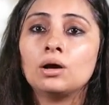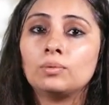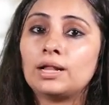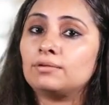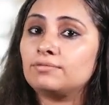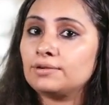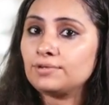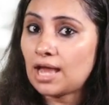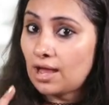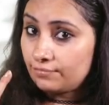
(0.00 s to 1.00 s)
Well, when
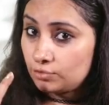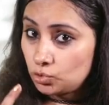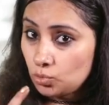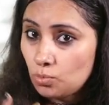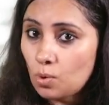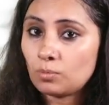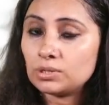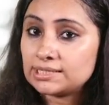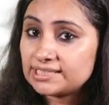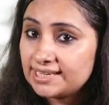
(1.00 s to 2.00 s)
we have two
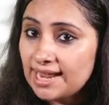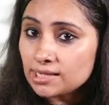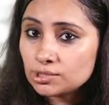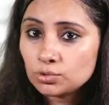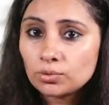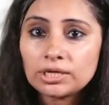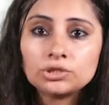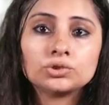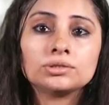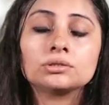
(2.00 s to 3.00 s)
vowels next to
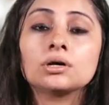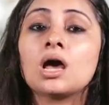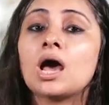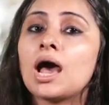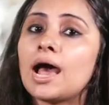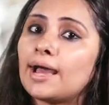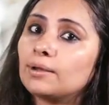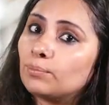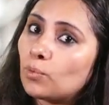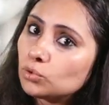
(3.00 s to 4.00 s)
each other
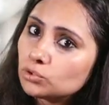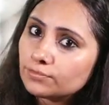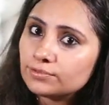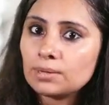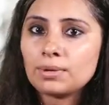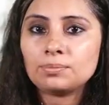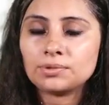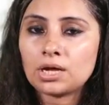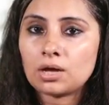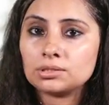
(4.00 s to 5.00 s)
and both of them are
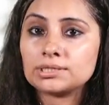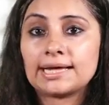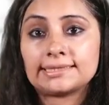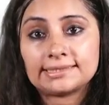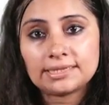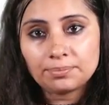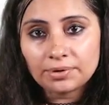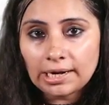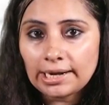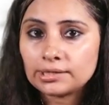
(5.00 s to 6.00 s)
pronounced as
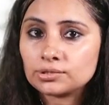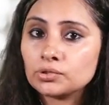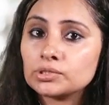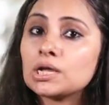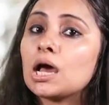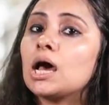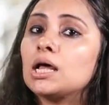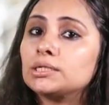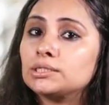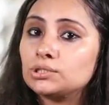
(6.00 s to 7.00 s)
separate letters,
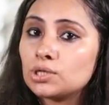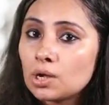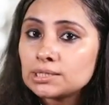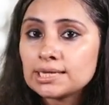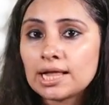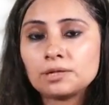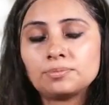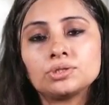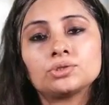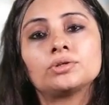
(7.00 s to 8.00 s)
the dots help
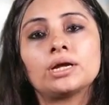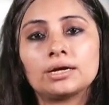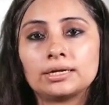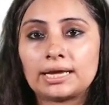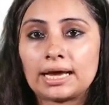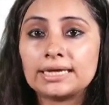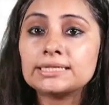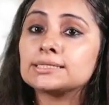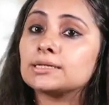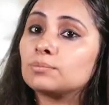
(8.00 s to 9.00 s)
us to
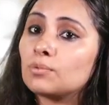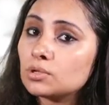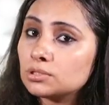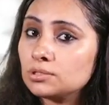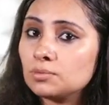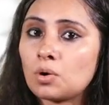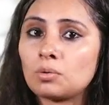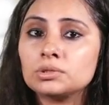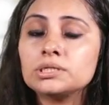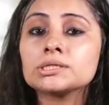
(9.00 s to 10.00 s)
recognize that both the
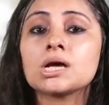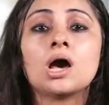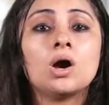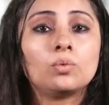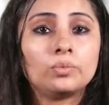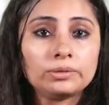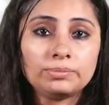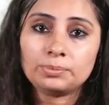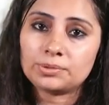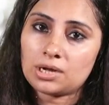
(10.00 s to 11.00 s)
vowels will
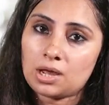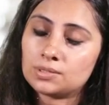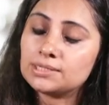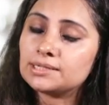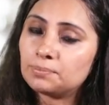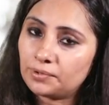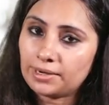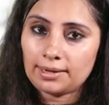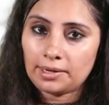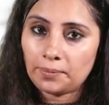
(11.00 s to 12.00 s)
be pronounced
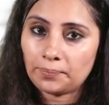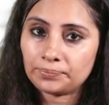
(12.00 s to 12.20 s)
separately.